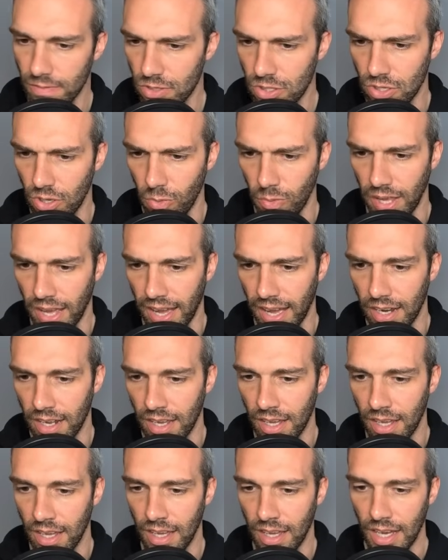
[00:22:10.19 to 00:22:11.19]
So we had
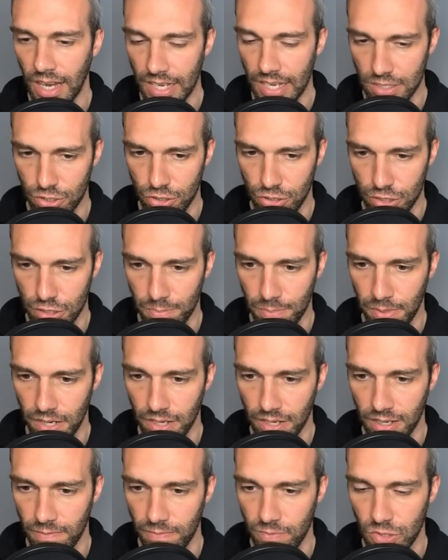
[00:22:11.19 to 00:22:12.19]
Icicle
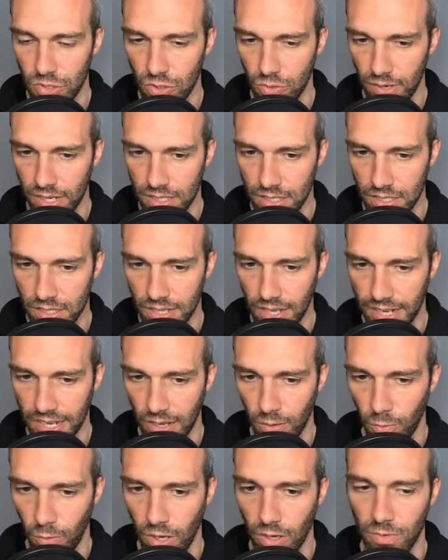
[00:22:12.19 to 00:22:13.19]
Spear, direct attack
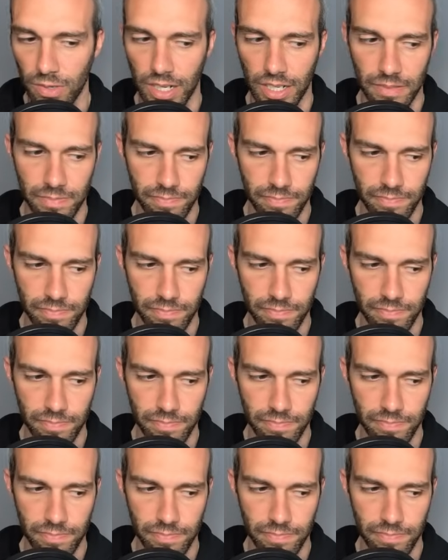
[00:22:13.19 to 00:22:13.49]
at walrein.